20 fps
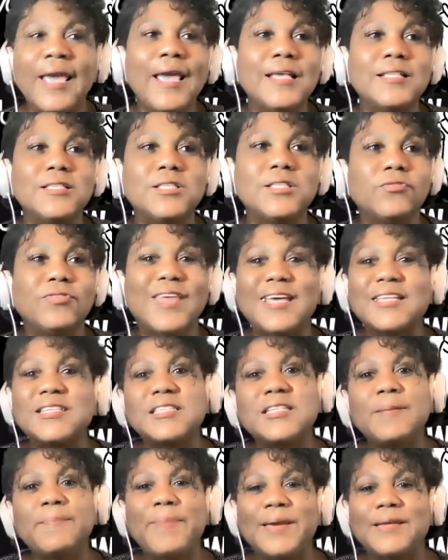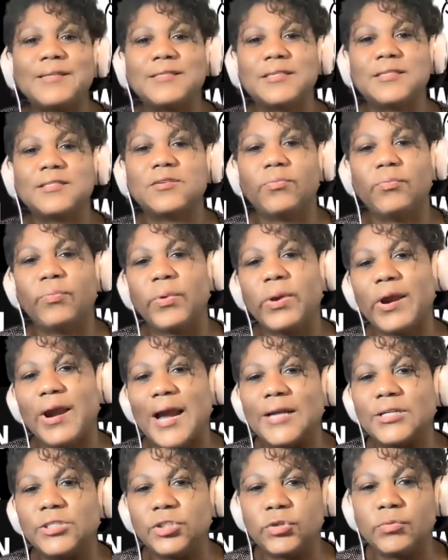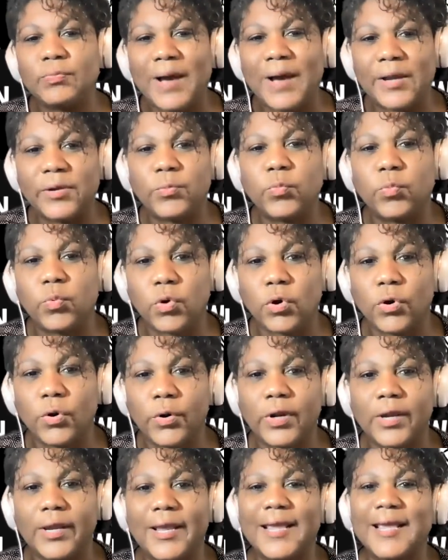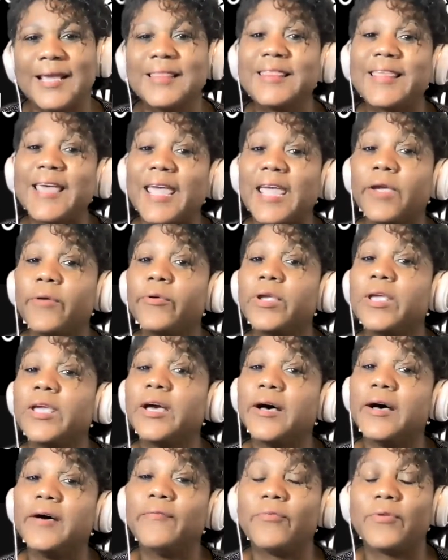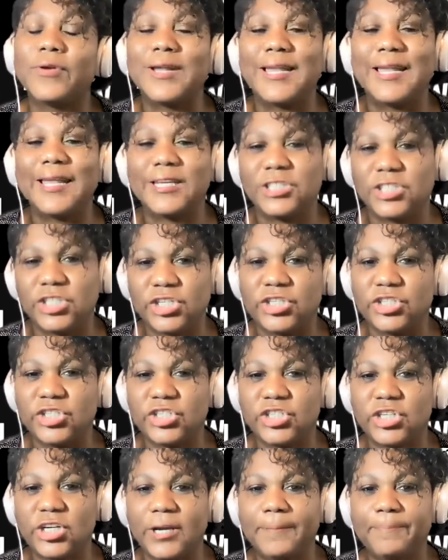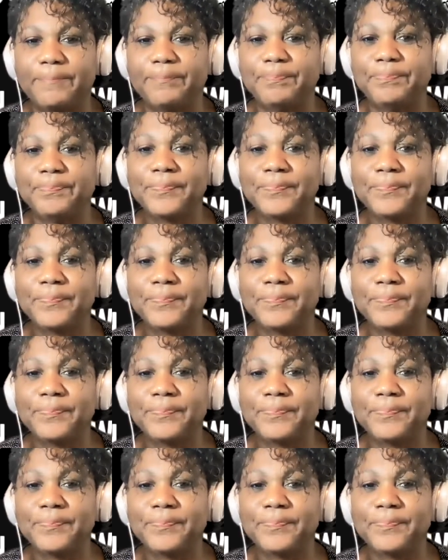And so that's the basis of where I do my work in the area of relationship.